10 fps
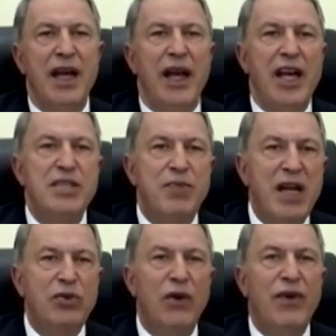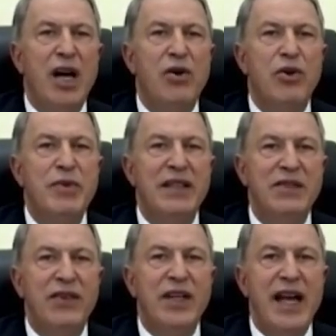As part of our
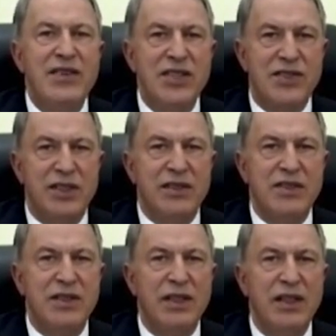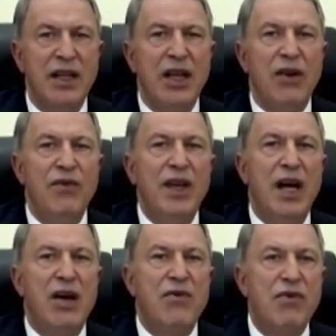humanitarian assistance, we
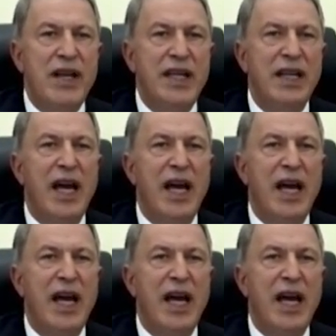are running a